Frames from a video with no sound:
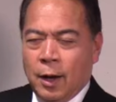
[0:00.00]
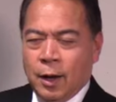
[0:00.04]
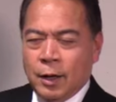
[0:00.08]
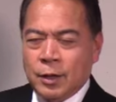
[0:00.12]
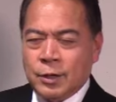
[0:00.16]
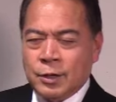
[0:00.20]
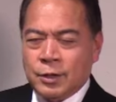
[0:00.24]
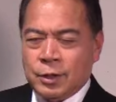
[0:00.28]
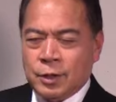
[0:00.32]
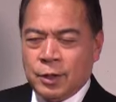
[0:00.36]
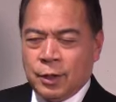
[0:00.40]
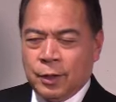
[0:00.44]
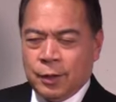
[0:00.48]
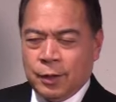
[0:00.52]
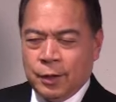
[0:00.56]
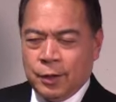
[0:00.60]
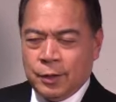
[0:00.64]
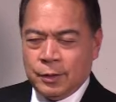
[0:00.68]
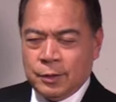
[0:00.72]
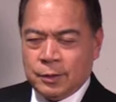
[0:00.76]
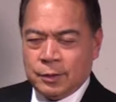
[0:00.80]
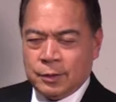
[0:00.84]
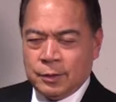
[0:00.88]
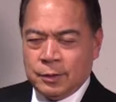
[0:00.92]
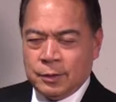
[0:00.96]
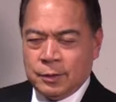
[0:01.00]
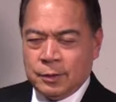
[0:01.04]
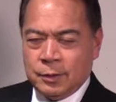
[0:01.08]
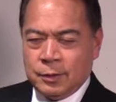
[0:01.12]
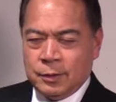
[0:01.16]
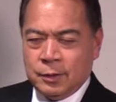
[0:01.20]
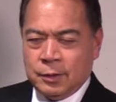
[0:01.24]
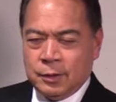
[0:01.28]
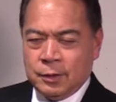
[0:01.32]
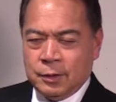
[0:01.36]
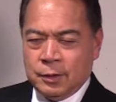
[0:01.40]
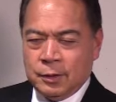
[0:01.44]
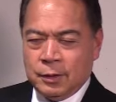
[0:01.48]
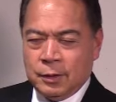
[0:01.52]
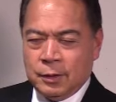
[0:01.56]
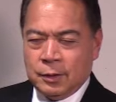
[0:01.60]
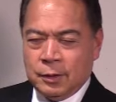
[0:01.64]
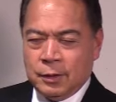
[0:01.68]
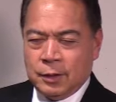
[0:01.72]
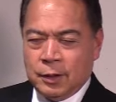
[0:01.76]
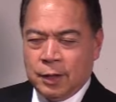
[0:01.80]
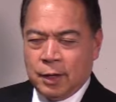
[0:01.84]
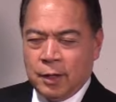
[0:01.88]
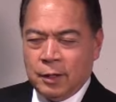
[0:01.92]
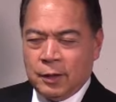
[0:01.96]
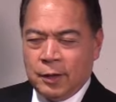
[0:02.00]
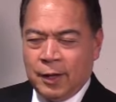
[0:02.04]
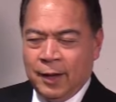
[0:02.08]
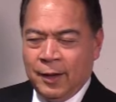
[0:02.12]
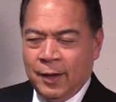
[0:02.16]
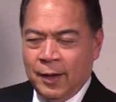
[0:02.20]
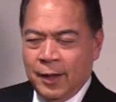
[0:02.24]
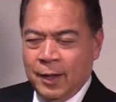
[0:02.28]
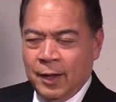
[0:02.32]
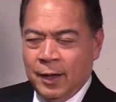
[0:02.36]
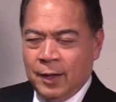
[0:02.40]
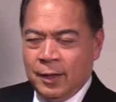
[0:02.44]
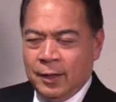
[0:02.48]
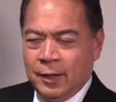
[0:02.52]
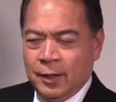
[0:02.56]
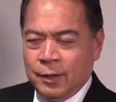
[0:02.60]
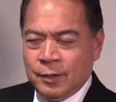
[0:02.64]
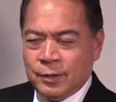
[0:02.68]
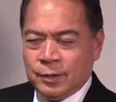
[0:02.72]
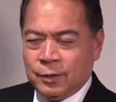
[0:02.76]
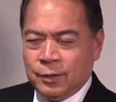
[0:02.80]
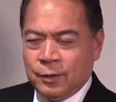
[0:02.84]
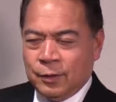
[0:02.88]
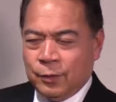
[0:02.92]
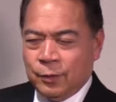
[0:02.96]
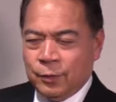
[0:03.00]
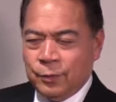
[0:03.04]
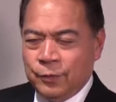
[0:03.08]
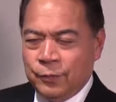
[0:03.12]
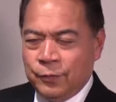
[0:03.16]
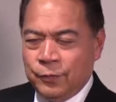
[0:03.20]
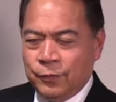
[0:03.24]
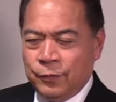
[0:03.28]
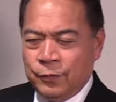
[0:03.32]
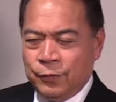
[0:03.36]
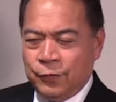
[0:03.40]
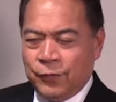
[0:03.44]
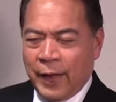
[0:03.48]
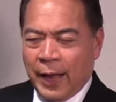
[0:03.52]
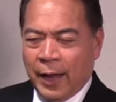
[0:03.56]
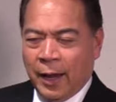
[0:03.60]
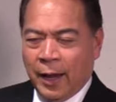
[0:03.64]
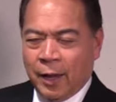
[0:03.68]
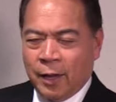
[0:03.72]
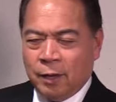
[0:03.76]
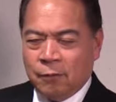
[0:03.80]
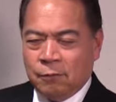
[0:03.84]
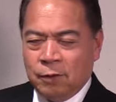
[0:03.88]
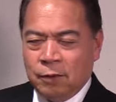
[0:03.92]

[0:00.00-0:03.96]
are sinners and there's no failing.